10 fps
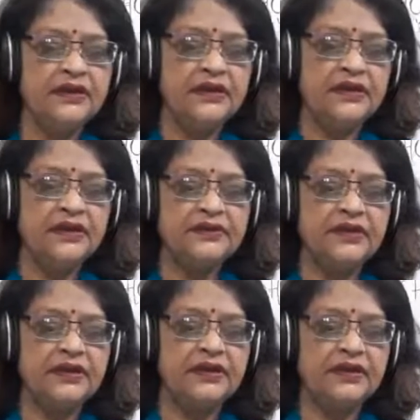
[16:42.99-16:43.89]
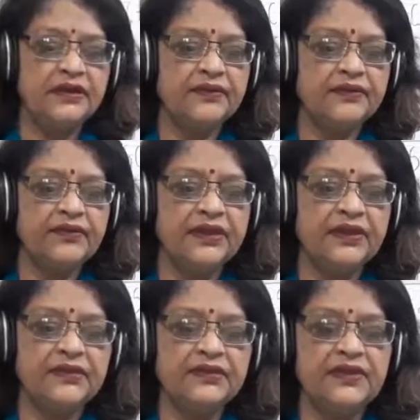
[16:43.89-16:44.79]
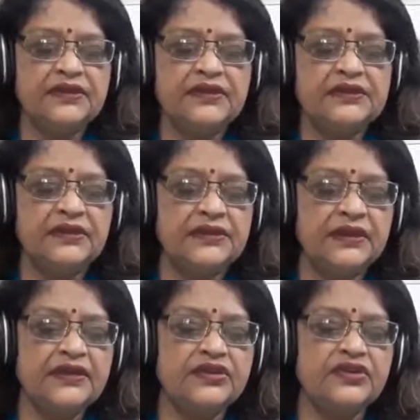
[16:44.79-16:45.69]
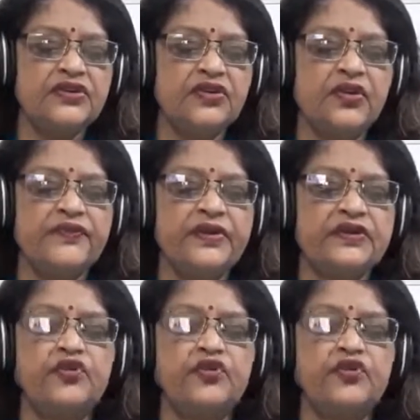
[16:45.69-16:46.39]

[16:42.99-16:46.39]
it is the interior of the